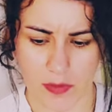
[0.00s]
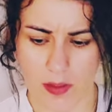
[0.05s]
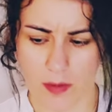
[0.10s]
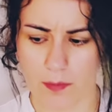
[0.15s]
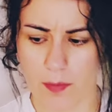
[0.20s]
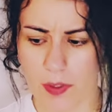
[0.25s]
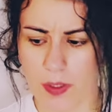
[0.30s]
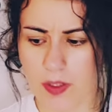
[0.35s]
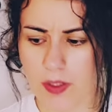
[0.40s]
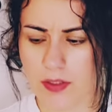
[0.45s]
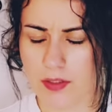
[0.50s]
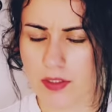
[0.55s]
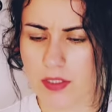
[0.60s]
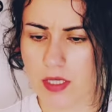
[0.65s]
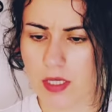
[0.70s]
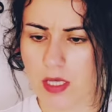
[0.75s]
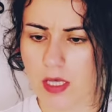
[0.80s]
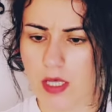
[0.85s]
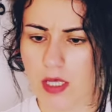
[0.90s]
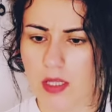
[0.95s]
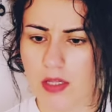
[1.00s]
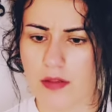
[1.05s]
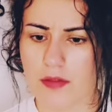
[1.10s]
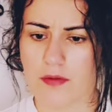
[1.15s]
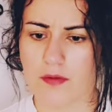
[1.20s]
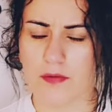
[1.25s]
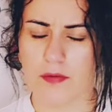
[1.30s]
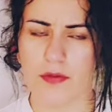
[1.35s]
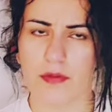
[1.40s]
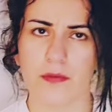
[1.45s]
Because
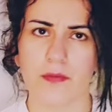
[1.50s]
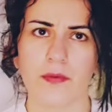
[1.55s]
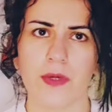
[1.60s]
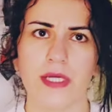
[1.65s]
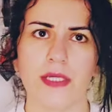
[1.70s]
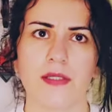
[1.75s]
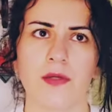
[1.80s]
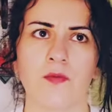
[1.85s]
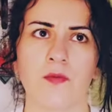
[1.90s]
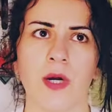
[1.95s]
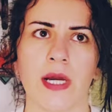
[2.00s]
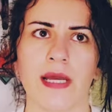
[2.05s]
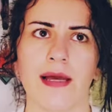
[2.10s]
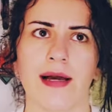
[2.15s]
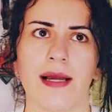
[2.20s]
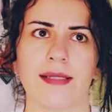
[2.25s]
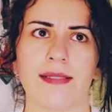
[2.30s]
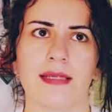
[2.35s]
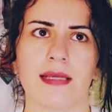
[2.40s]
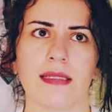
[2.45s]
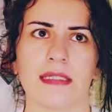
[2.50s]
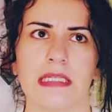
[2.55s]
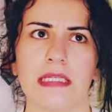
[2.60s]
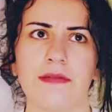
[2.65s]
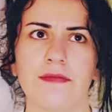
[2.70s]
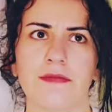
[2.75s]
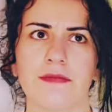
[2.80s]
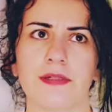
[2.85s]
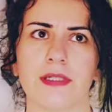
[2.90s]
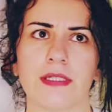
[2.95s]
the reason why I say
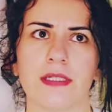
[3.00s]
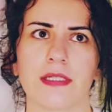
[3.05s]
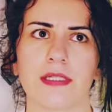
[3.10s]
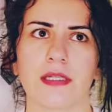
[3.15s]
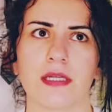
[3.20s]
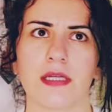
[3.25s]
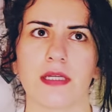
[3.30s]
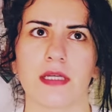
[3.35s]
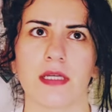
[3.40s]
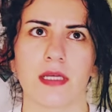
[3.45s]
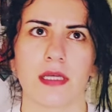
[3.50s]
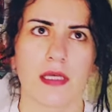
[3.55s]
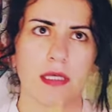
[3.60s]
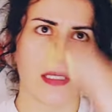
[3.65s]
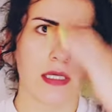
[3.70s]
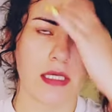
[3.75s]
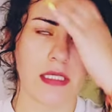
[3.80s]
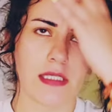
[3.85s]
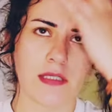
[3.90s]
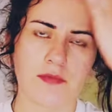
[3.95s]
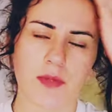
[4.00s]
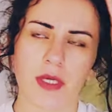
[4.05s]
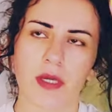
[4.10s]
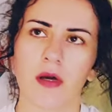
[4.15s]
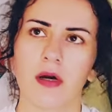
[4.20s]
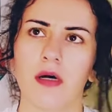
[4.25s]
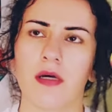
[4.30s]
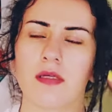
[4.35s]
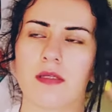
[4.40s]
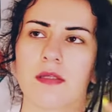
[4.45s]
different is
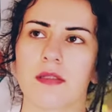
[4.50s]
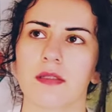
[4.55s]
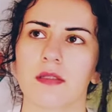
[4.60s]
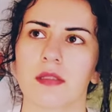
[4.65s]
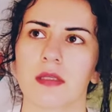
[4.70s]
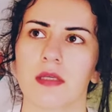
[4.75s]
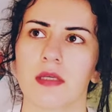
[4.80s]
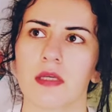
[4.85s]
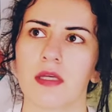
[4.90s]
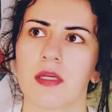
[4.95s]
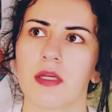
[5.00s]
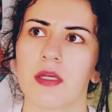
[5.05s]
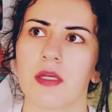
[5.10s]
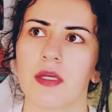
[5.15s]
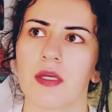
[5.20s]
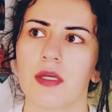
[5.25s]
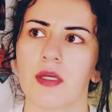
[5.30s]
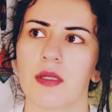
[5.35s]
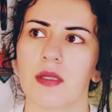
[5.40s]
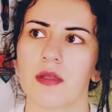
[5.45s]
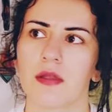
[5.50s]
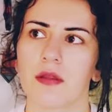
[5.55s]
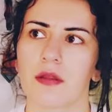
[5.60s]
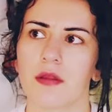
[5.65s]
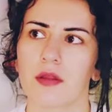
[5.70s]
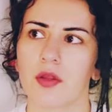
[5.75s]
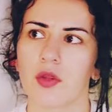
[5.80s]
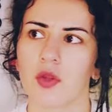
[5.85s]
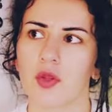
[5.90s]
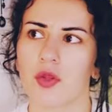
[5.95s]
because
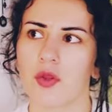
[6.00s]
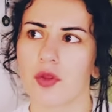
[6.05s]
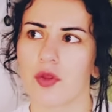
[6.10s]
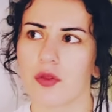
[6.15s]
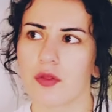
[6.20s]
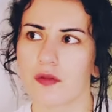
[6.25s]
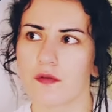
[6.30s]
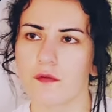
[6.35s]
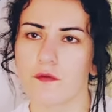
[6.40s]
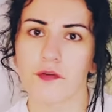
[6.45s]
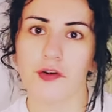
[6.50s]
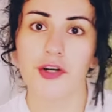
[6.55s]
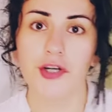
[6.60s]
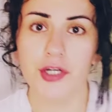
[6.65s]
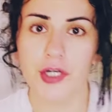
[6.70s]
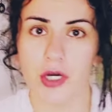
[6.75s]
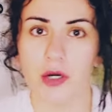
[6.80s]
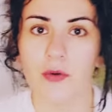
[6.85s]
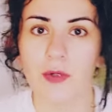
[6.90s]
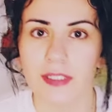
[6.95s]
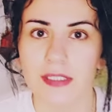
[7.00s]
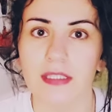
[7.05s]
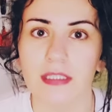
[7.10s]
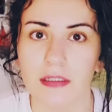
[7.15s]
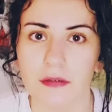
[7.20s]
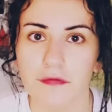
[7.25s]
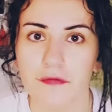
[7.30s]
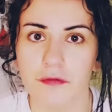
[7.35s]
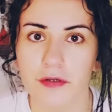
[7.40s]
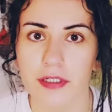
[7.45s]
the Virgo is
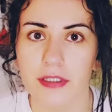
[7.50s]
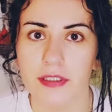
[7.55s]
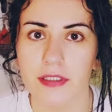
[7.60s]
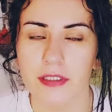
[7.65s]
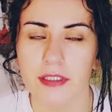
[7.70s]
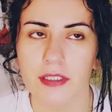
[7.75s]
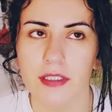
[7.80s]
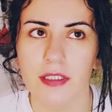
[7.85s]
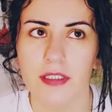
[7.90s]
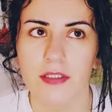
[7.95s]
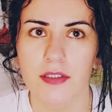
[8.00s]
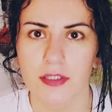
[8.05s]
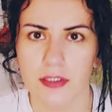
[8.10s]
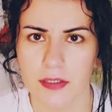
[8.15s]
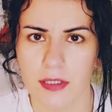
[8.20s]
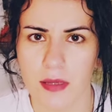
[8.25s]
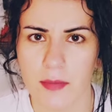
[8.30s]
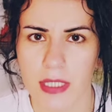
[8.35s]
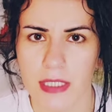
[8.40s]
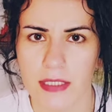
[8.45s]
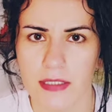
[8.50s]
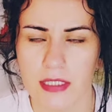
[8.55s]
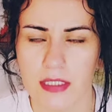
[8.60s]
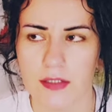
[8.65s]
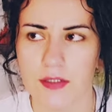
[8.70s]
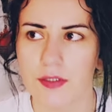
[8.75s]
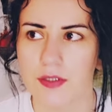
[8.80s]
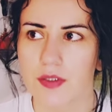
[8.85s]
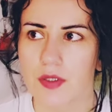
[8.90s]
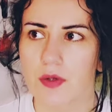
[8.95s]
different. Does that make
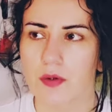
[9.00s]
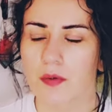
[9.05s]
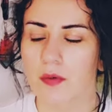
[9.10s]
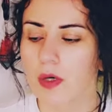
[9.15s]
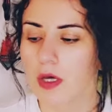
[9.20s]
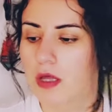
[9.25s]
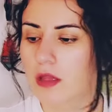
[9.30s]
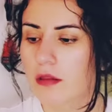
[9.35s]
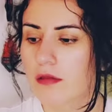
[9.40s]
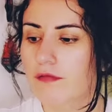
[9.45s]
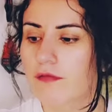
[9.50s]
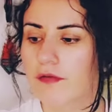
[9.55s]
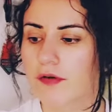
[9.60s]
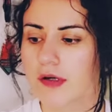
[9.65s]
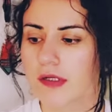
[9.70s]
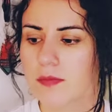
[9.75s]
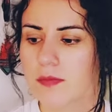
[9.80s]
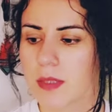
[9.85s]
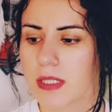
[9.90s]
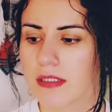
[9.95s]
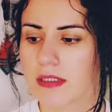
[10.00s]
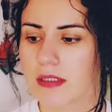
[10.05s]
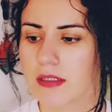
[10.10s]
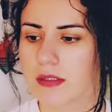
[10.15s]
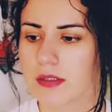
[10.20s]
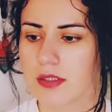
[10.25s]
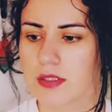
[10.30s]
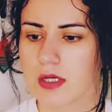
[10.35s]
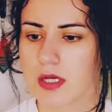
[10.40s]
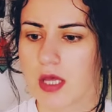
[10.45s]
sense? So the first
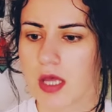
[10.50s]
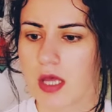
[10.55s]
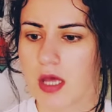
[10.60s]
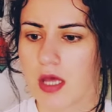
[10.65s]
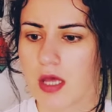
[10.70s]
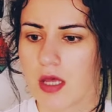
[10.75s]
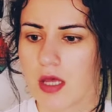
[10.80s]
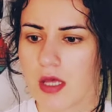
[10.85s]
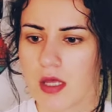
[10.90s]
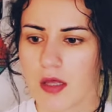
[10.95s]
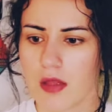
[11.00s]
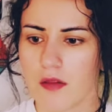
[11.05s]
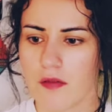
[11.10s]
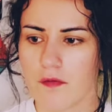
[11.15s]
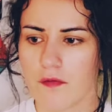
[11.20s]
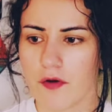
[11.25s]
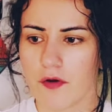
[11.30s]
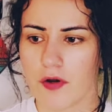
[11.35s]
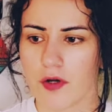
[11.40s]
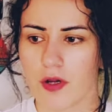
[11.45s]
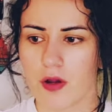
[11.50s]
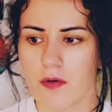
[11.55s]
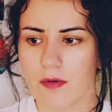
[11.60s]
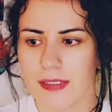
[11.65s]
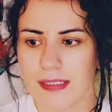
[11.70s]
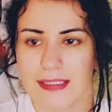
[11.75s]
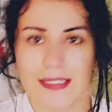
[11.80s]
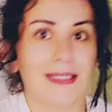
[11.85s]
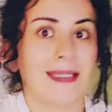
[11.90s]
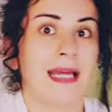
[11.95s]
message, the Virgo
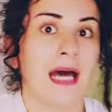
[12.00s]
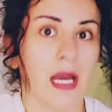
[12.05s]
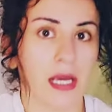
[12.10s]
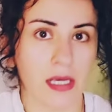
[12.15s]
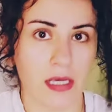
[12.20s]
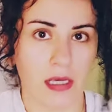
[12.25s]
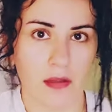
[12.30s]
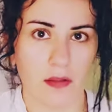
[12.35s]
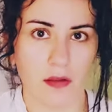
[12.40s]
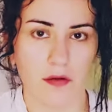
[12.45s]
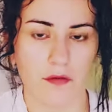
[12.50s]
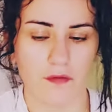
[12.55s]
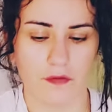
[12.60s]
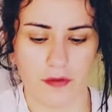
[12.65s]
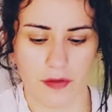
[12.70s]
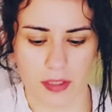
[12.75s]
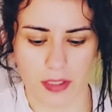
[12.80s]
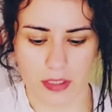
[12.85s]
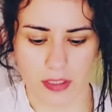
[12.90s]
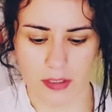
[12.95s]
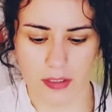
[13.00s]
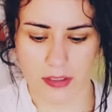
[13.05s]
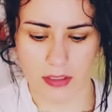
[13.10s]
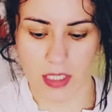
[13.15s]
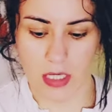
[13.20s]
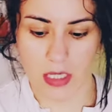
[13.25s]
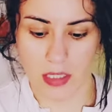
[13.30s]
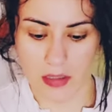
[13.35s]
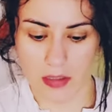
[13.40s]
is denying their feelings.